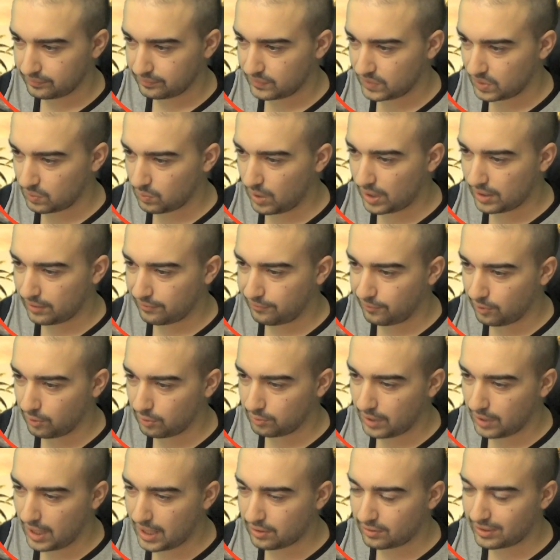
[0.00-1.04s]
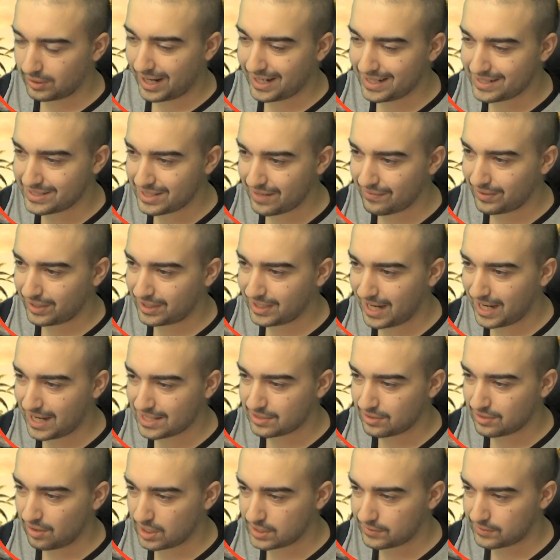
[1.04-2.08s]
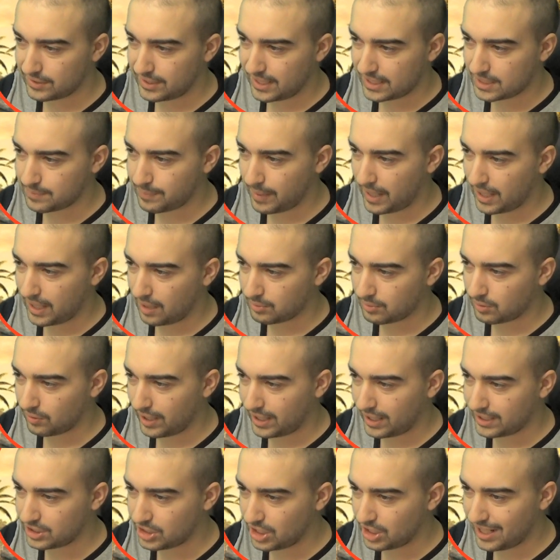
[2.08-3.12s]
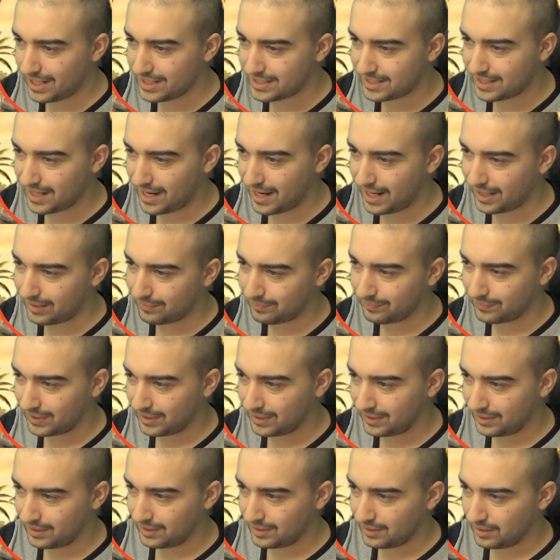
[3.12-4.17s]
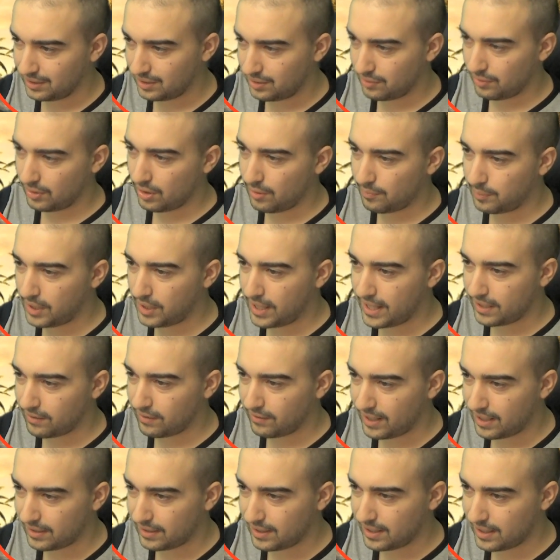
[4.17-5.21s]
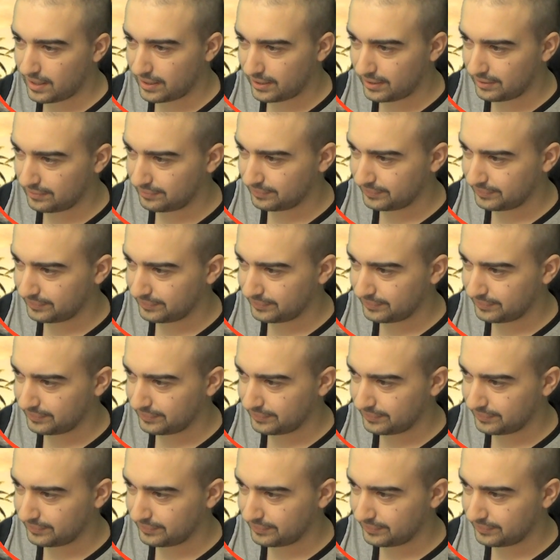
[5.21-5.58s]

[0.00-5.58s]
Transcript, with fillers: Wonderful. $187,000 for the next pen upgrade. Geez, game. You're not playing around, are you?